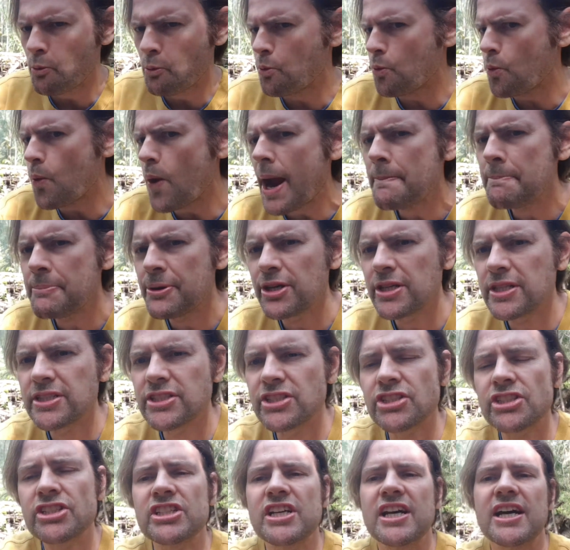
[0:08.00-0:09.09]

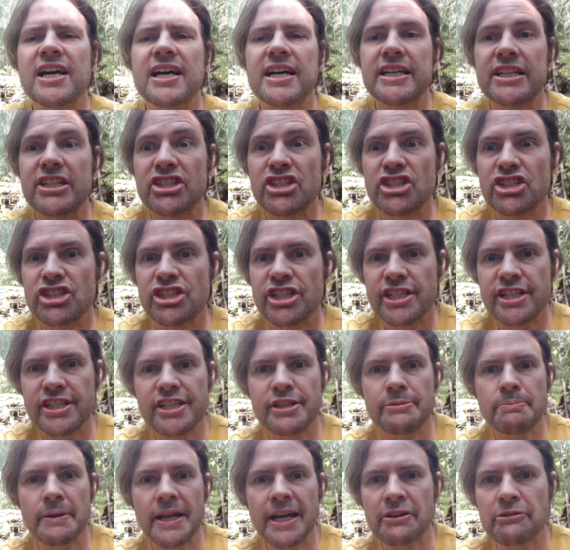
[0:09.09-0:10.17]
Rapids. This is in the
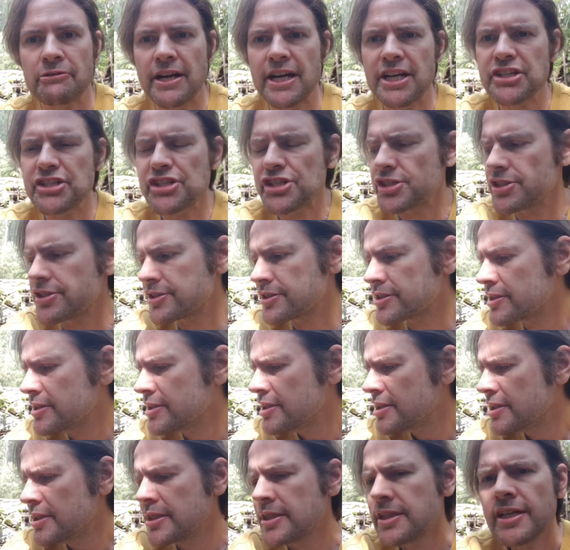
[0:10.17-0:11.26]
Black Ranges,
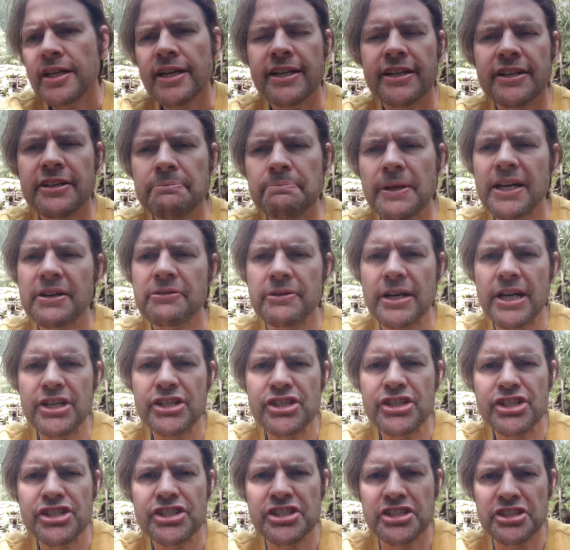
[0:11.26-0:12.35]
and the Black
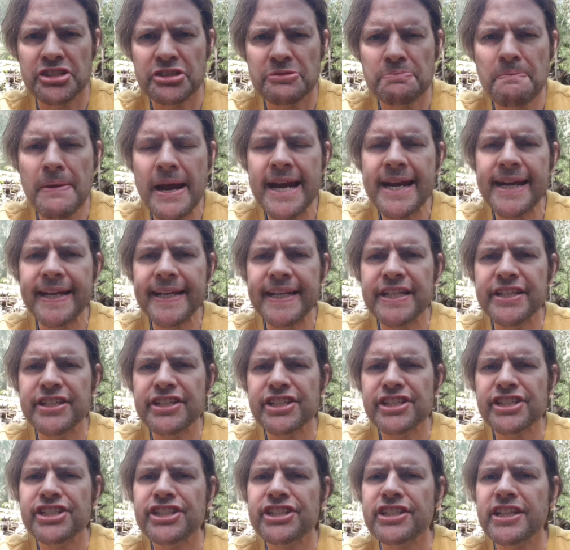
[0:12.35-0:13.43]
Ranges is mainly
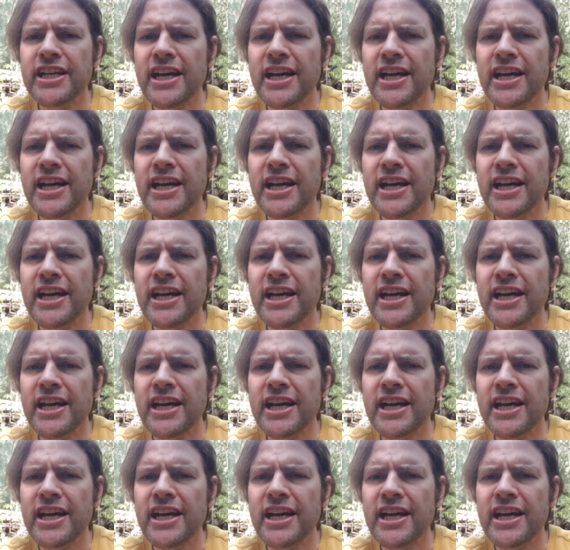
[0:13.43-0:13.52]
just